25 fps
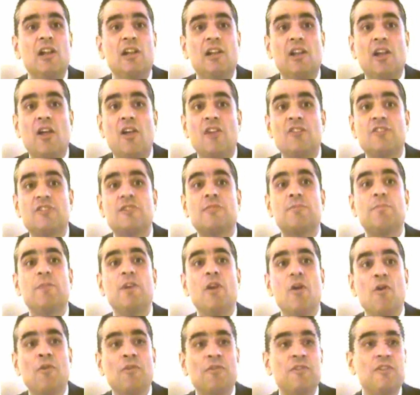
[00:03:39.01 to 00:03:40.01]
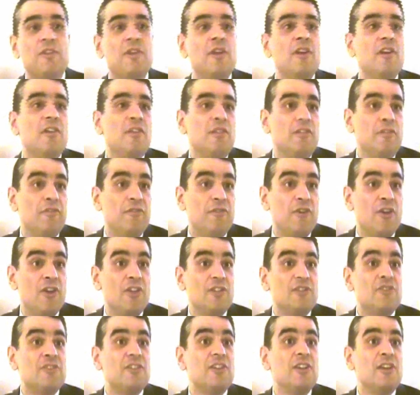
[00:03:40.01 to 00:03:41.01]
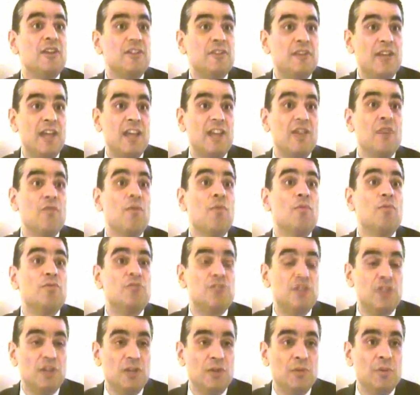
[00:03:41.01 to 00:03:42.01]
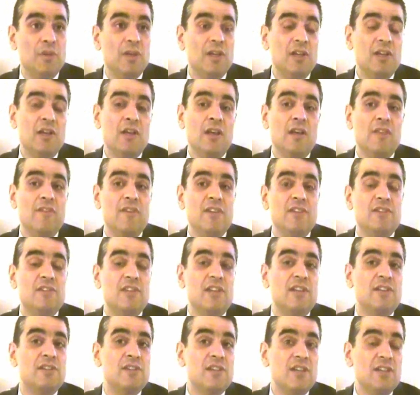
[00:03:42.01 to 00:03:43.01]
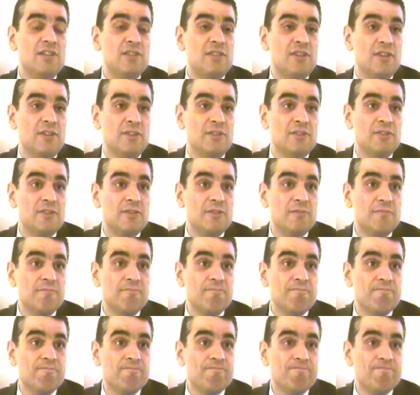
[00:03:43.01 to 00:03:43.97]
lasts beyond the first day or two of its existence.